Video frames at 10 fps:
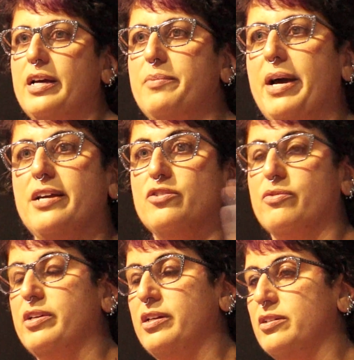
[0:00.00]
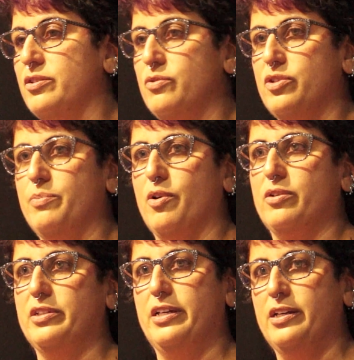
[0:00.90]
and my entry into UC
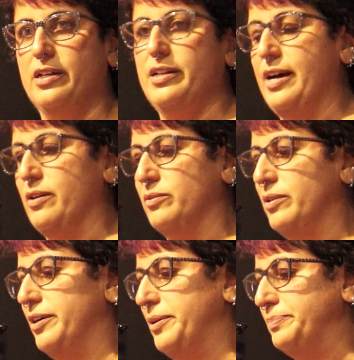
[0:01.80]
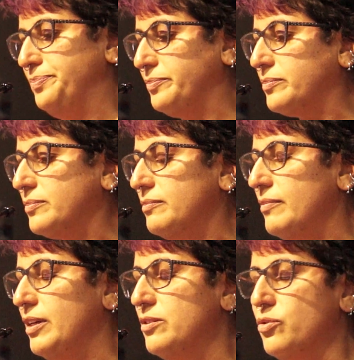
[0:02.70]
Berkeley, and now
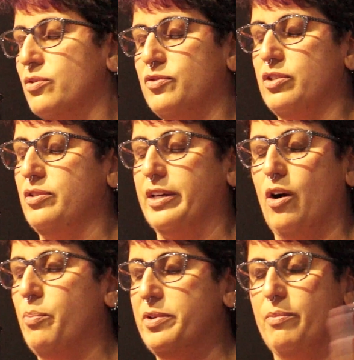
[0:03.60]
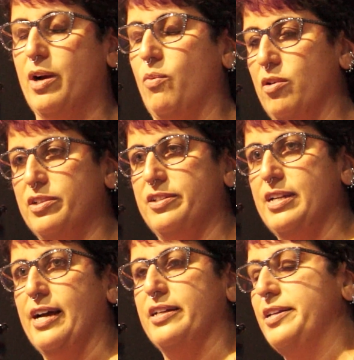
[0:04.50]
sort of just like opened my world as
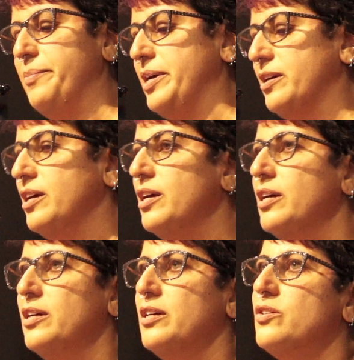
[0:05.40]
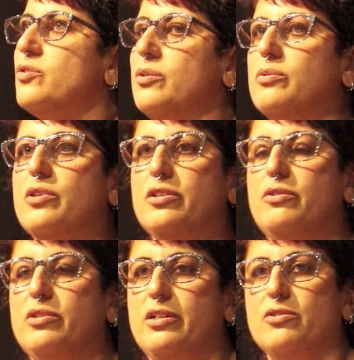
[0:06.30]
an academic. So the
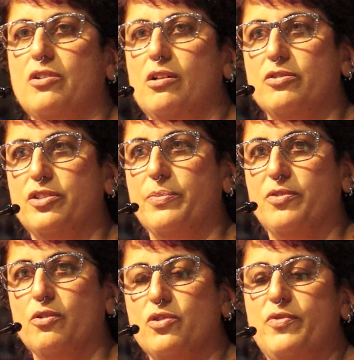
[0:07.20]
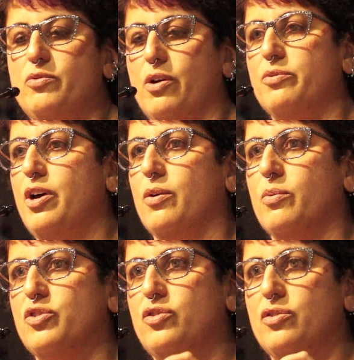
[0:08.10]
New Leader Scholarship, for those of you who don't know,
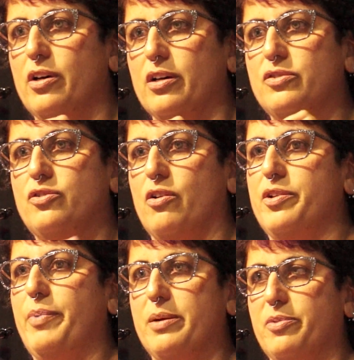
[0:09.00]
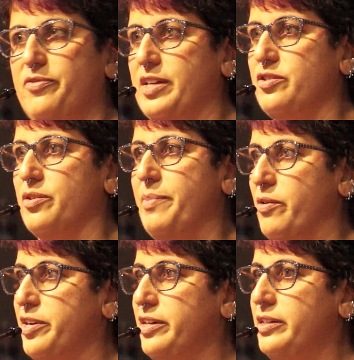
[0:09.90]
was started by a professor
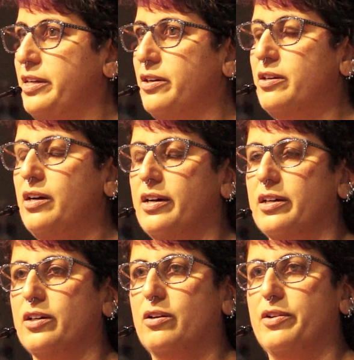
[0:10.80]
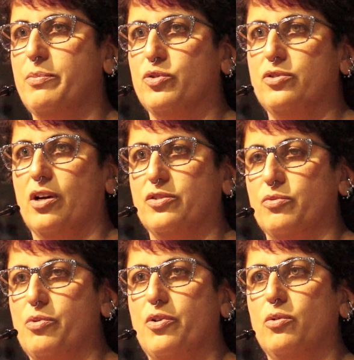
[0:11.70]
emerita here. Her name is Dr.
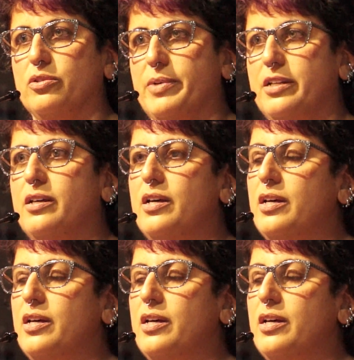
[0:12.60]
Ruth Goldman.